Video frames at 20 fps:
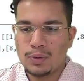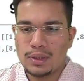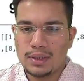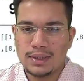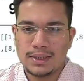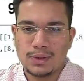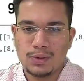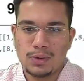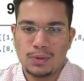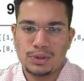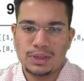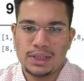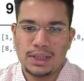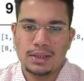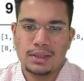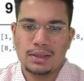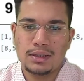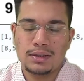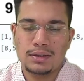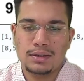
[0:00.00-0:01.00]
this code to
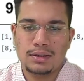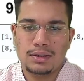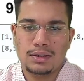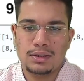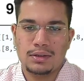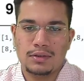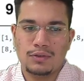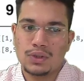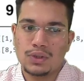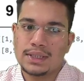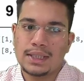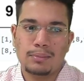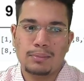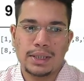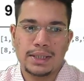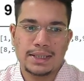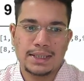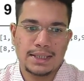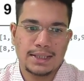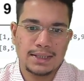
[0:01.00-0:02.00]
check for the
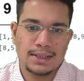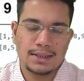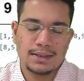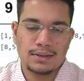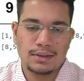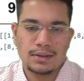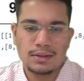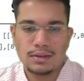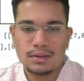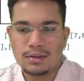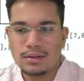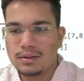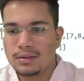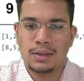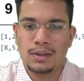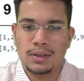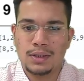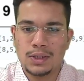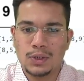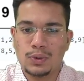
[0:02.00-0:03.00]
sample test cases.
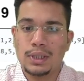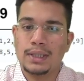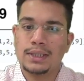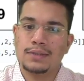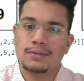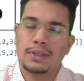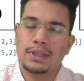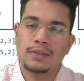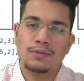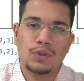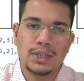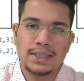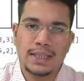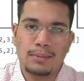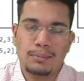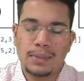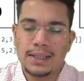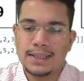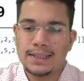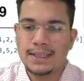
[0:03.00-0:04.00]
So yeah, it's working for the
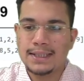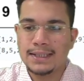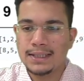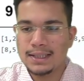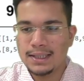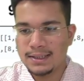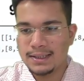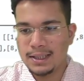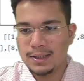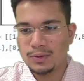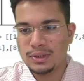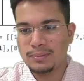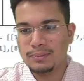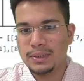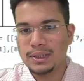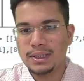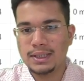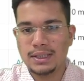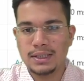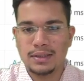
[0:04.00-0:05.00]
sample test cases. Let's try to
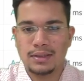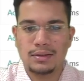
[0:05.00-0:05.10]
submit this.